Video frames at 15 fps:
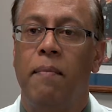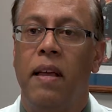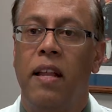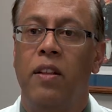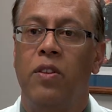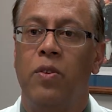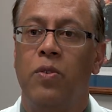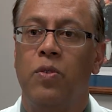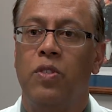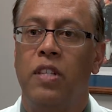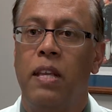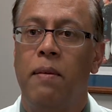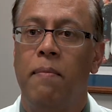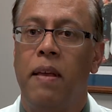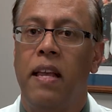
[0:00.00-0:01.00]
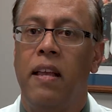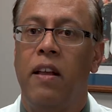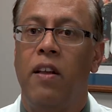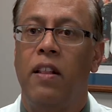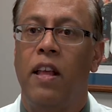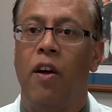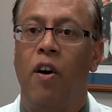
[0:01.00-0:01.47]
in to see me,
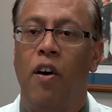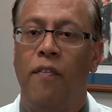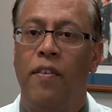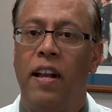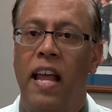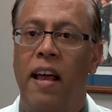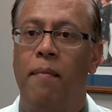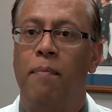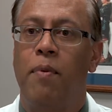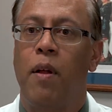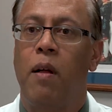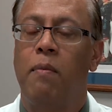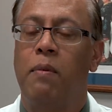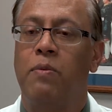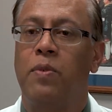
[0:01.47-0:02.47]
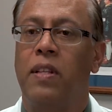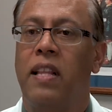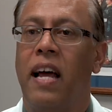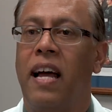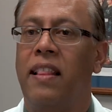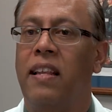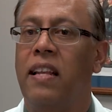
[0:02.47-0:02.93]
they often have problems with
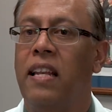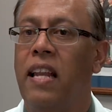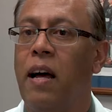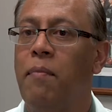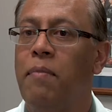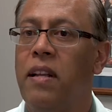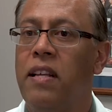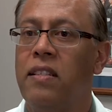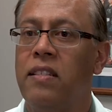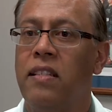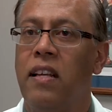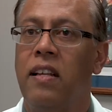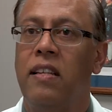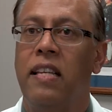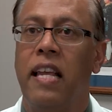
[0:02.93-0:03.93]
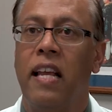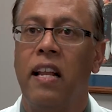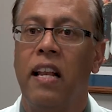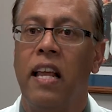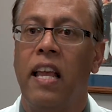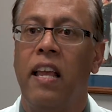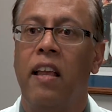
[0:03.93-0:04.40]
either numbness,
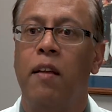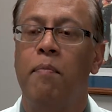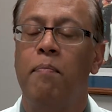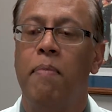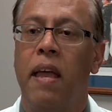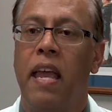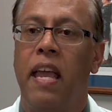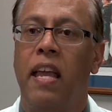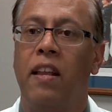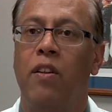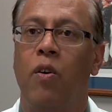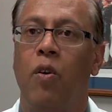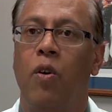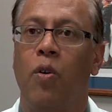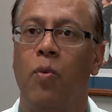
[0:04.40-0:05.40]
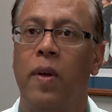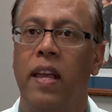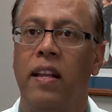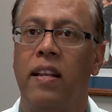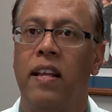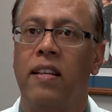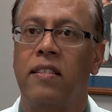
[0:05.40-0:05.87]
tingling, pain, or
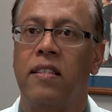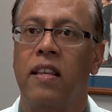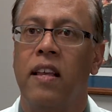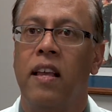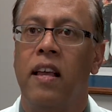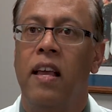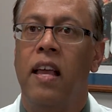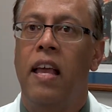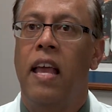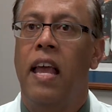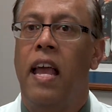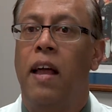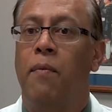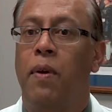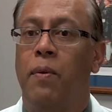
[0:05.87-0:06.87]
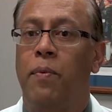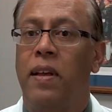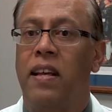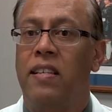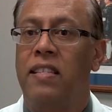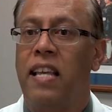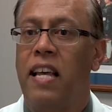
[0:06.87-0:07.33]
weakness. And when
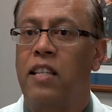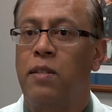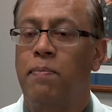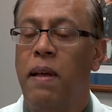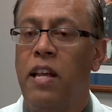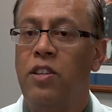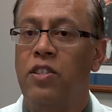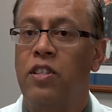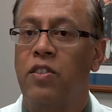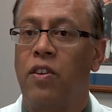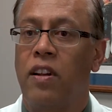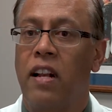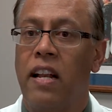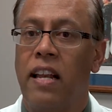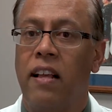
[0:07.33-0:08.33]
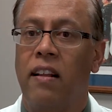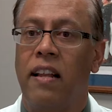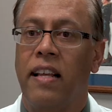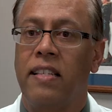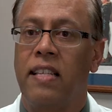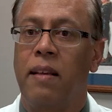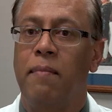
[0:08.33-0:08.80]
we assess patients on clinical
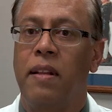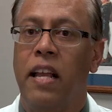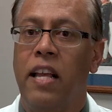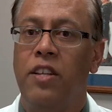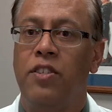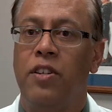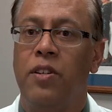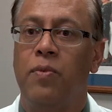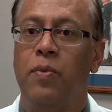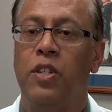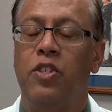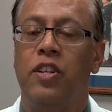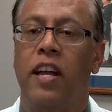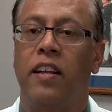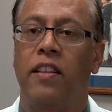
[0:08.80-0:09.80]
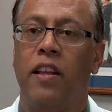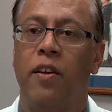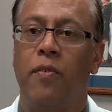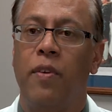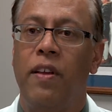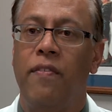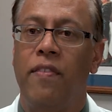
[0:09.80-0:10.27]
examination, we check
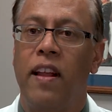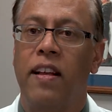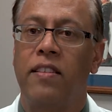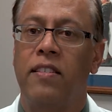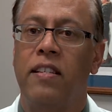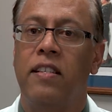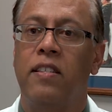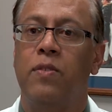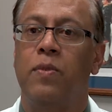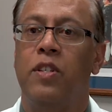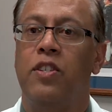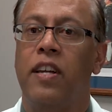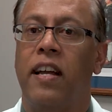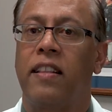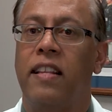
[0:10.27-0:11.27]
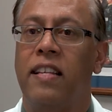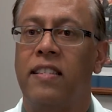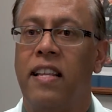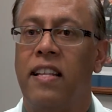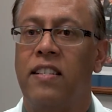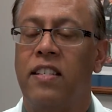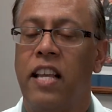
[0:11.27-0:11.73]
their reflexes, we check their
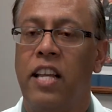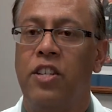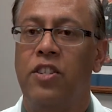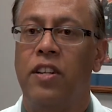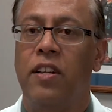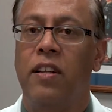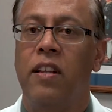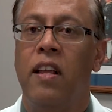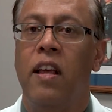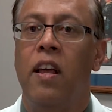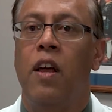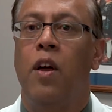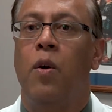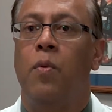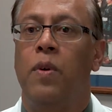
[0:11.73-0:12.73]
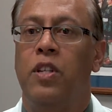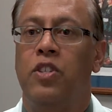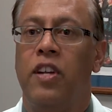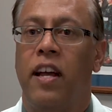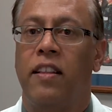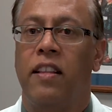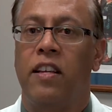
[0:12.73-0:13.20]
sensation, we
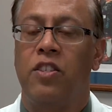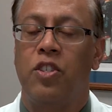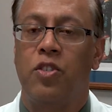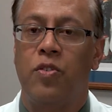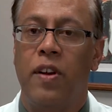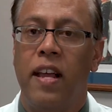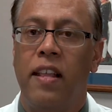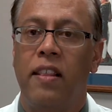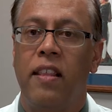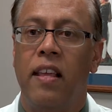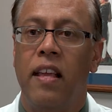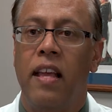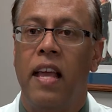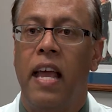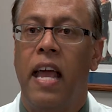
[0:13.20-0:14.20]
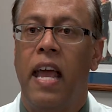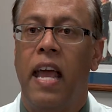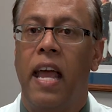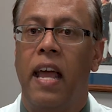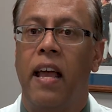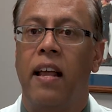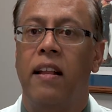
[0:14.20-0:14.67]
check their strength,
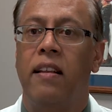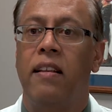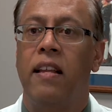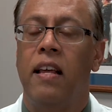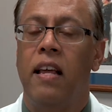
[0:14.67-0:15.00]
and